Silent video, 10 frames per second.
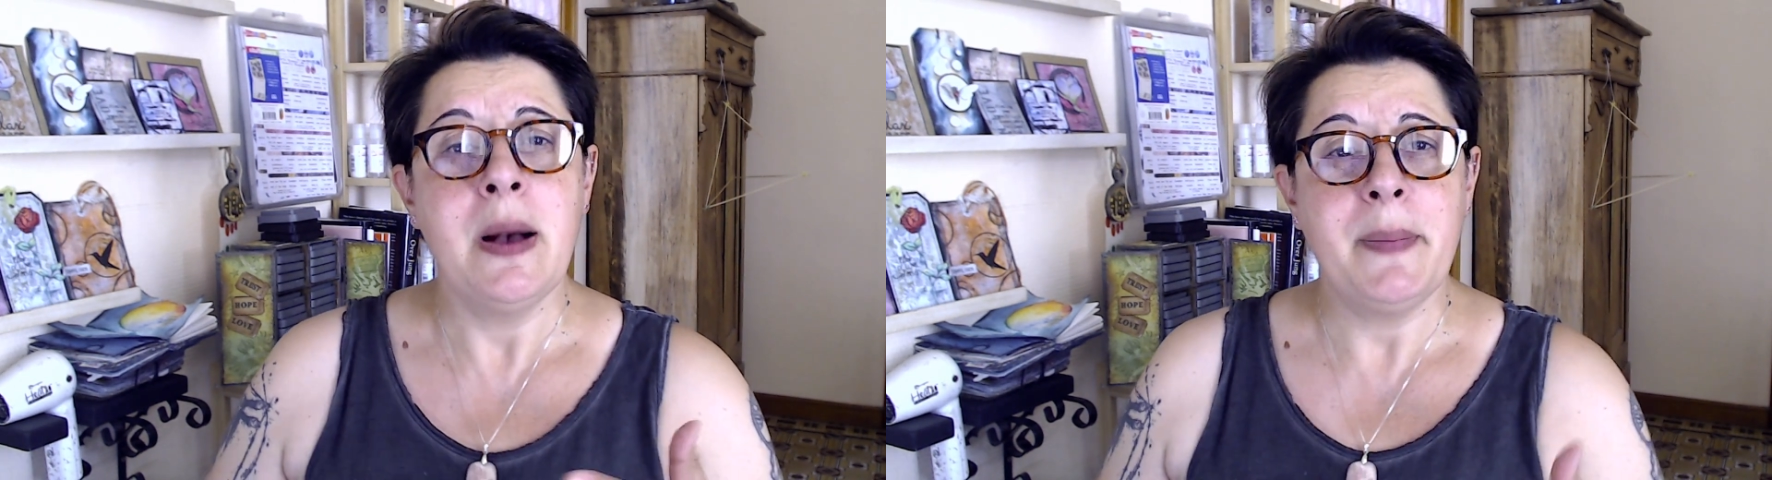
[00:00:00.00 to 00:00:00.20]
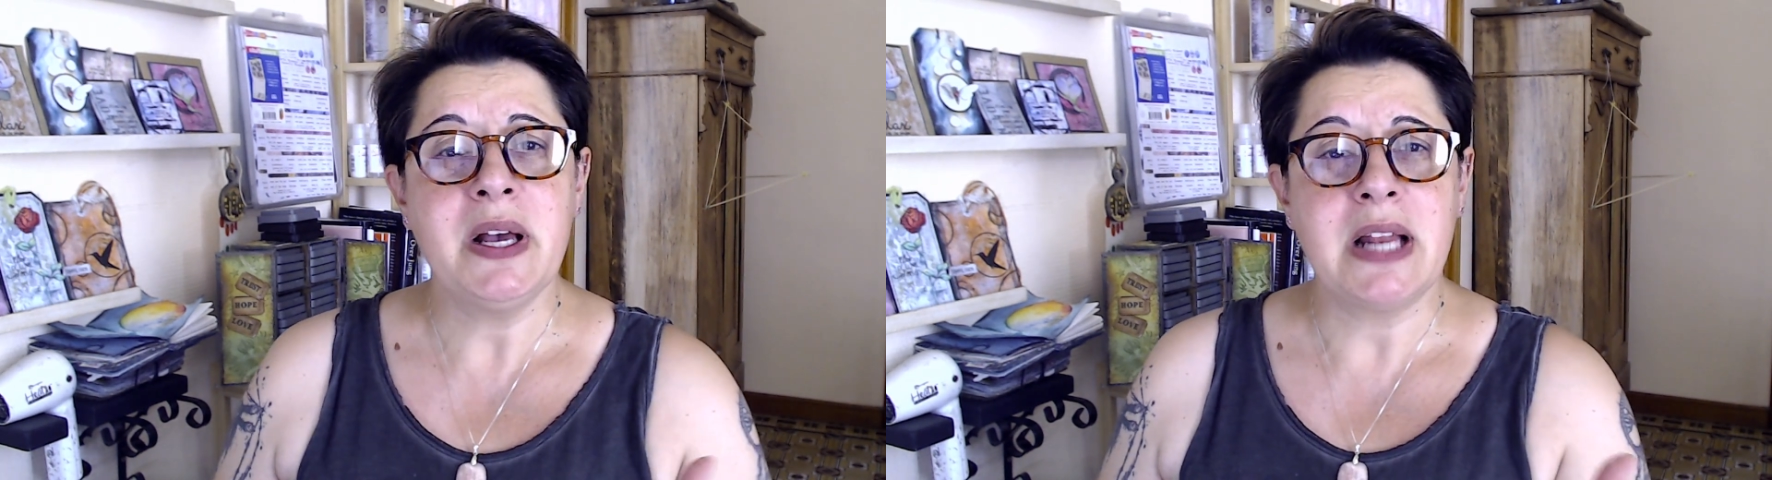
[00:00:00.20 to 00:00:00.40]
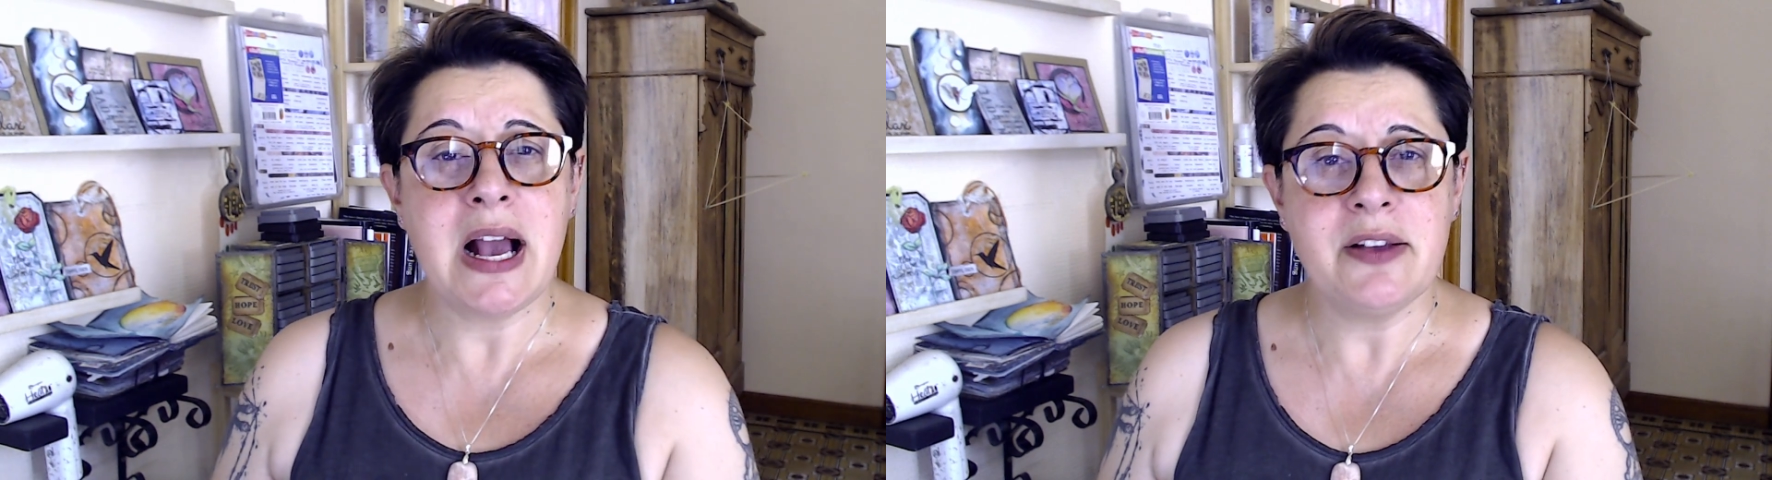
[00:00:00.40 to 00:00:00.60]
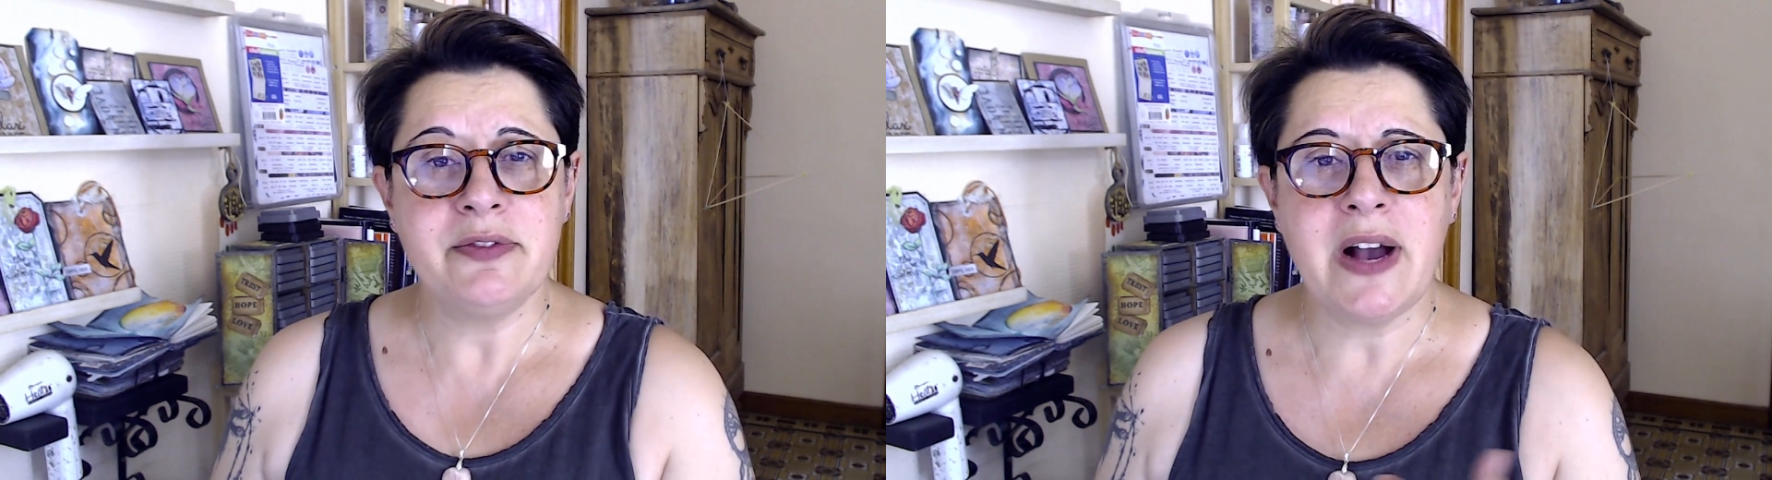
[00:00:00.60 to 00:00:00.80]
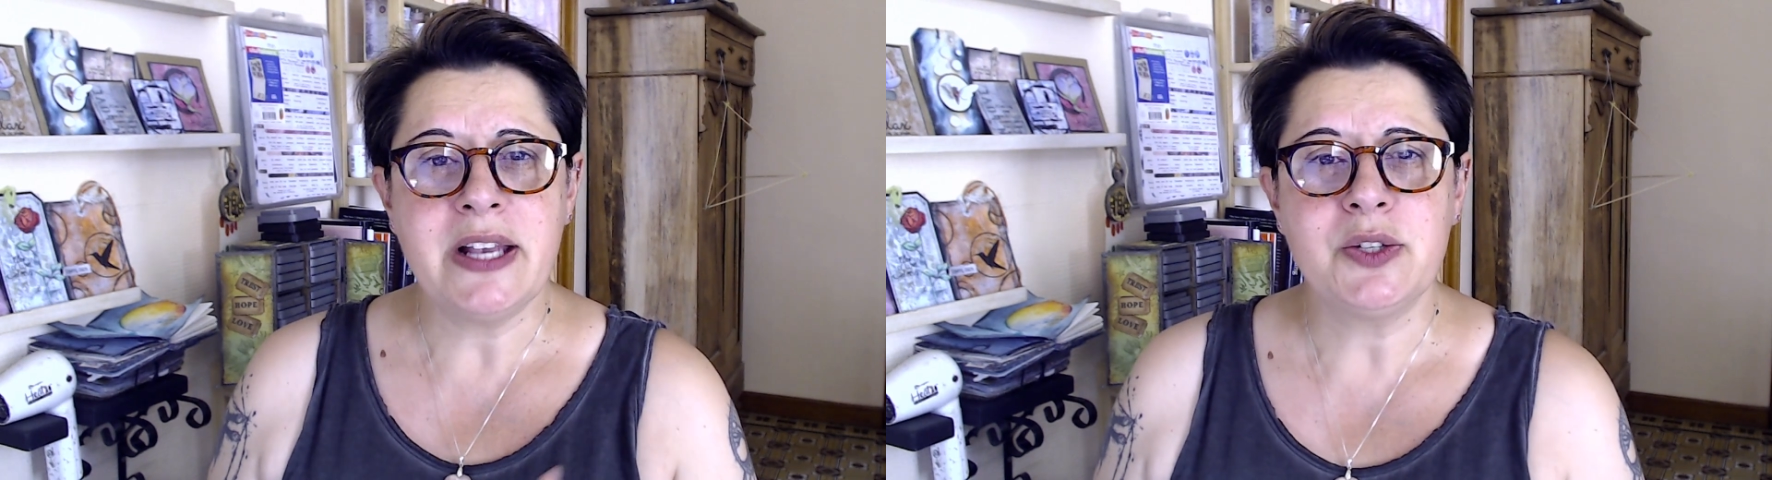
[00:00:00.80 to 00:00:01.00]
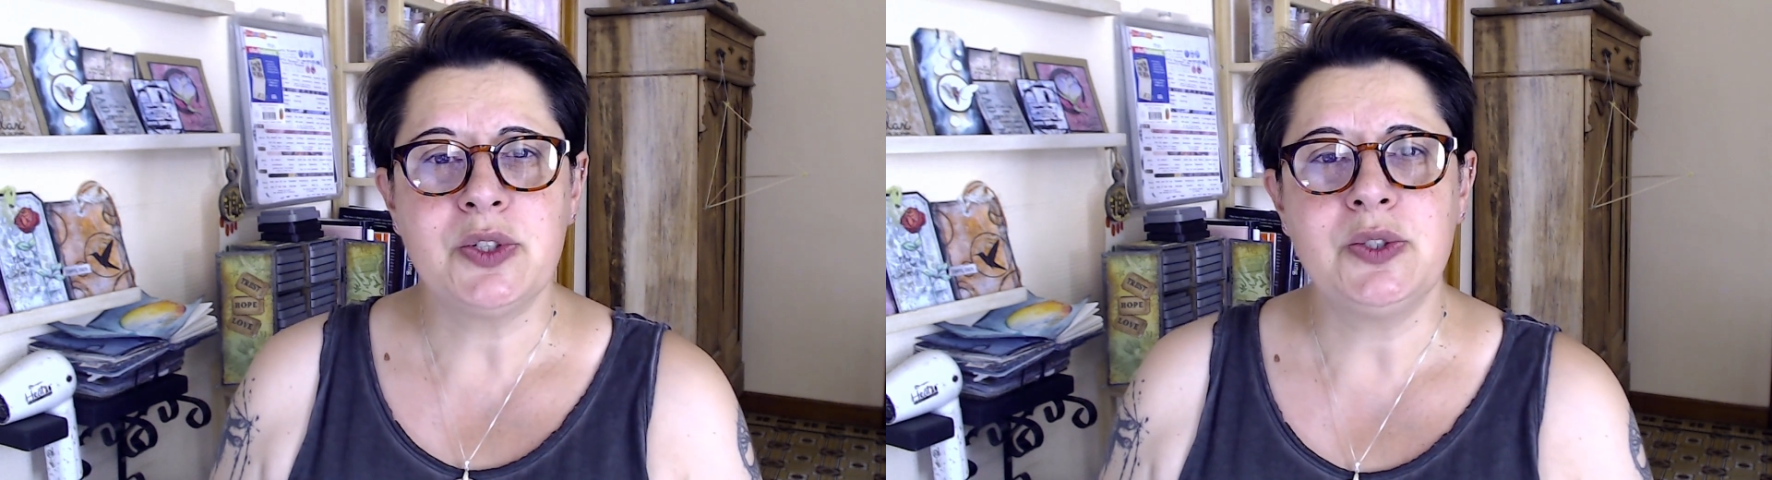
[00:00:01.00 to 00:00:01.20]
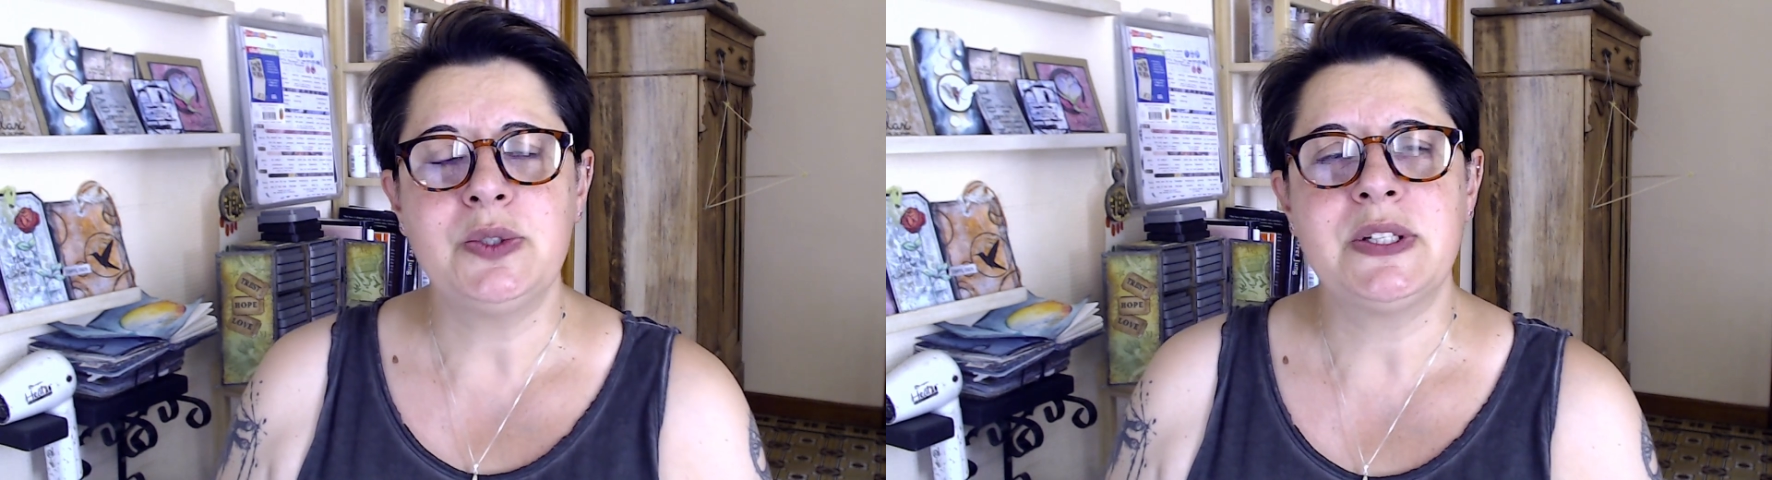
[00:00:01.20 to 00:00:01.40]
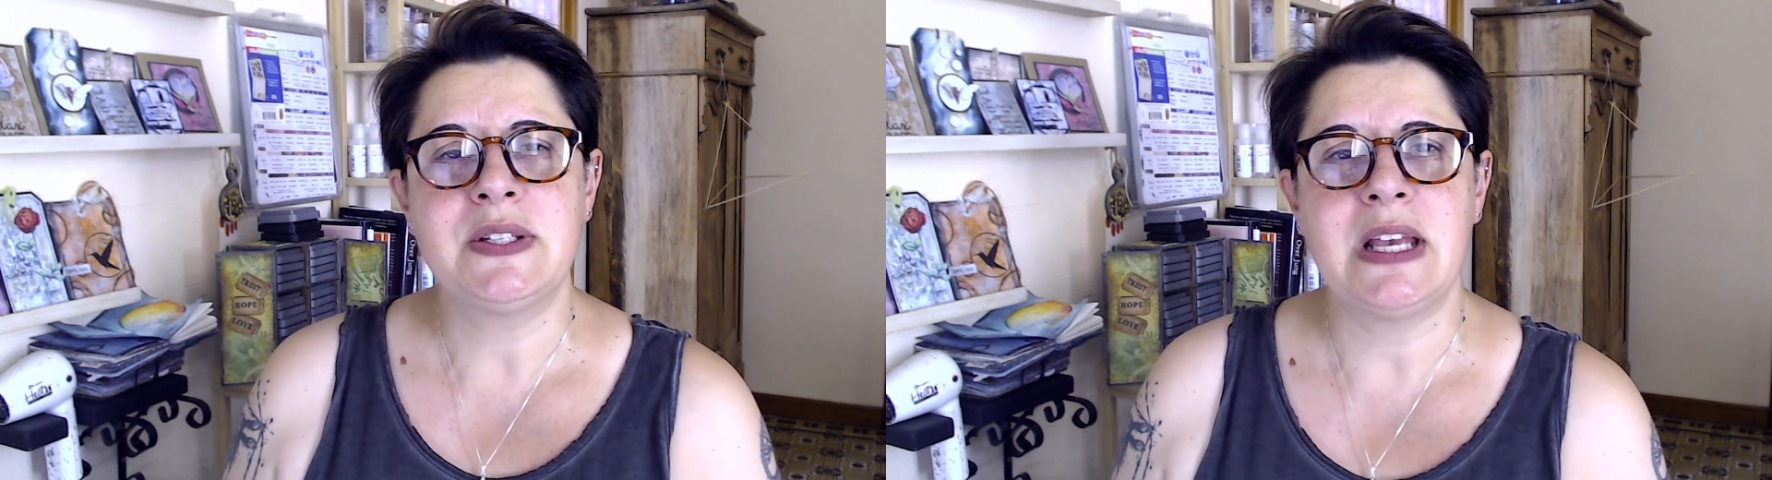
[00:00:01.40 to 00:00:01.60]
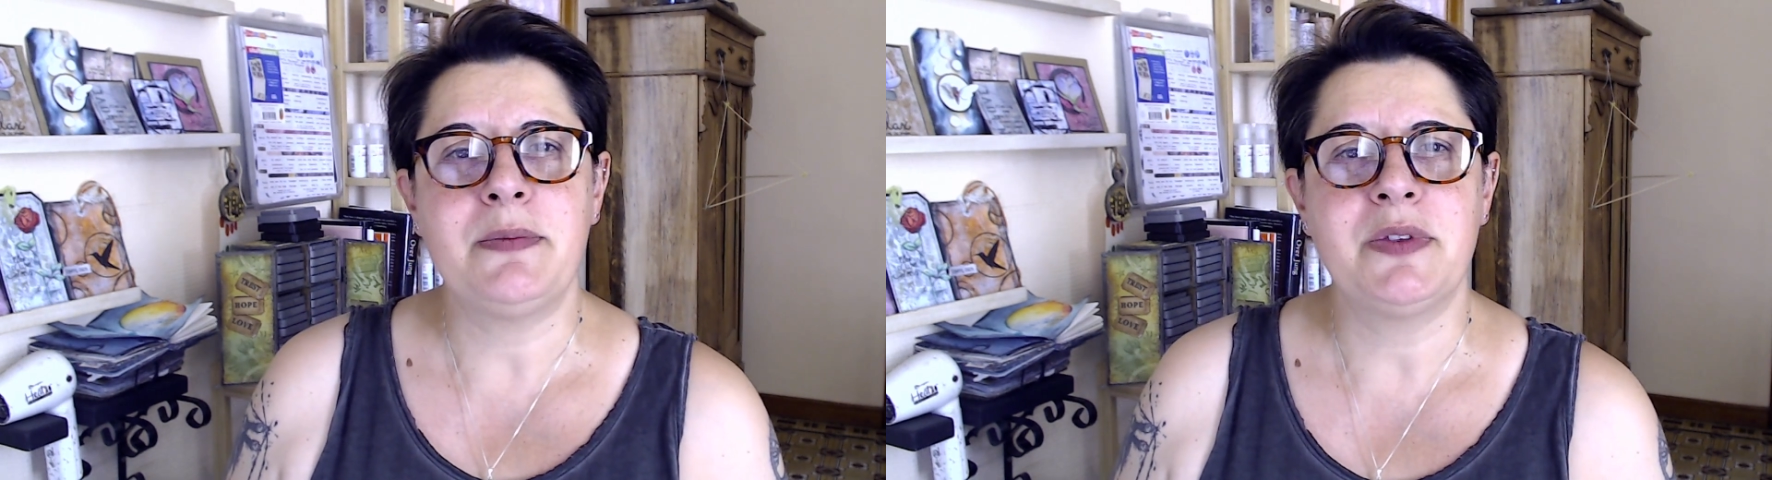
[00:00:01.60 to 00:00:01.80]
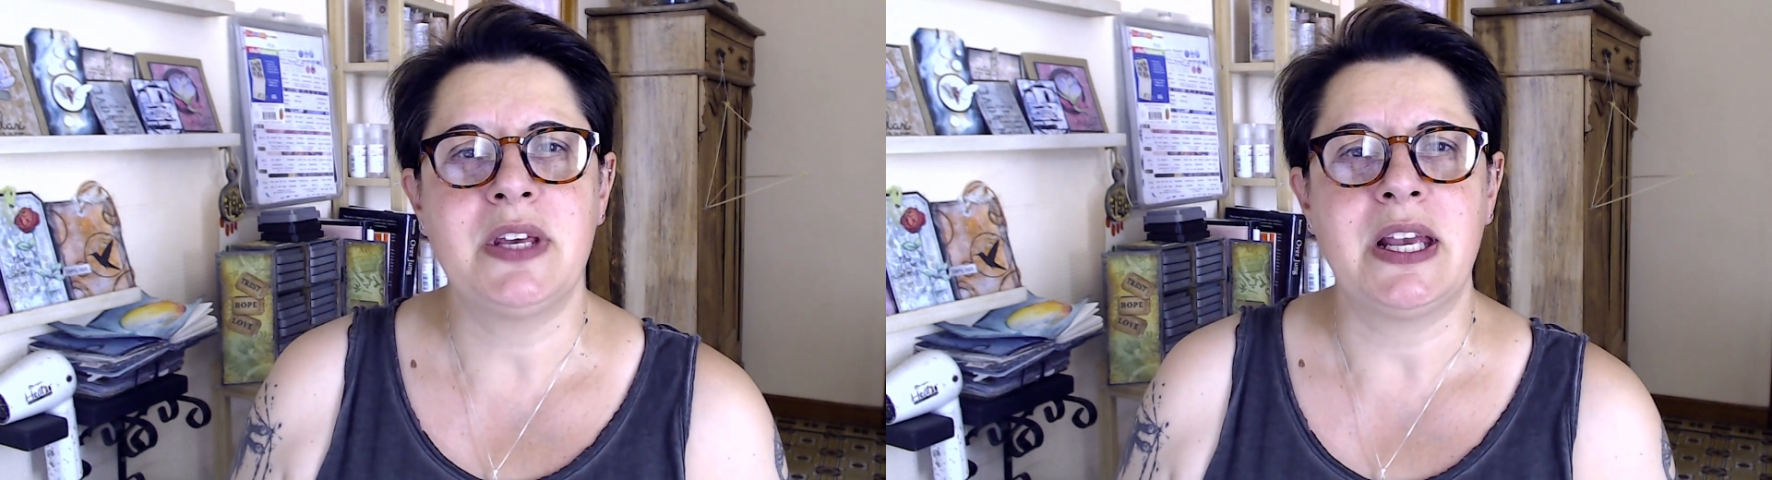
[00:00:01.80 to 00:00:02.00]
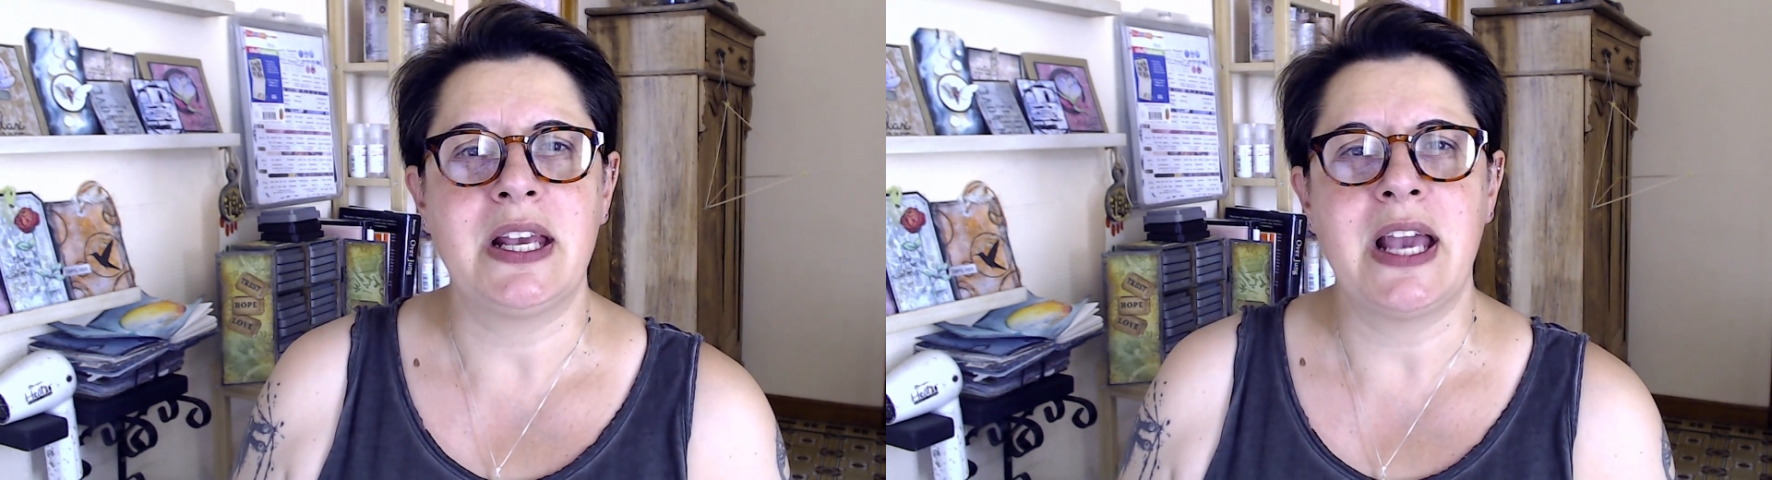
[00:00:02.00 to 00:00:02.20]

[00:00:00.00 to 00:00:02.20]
but I invite you to do the same thing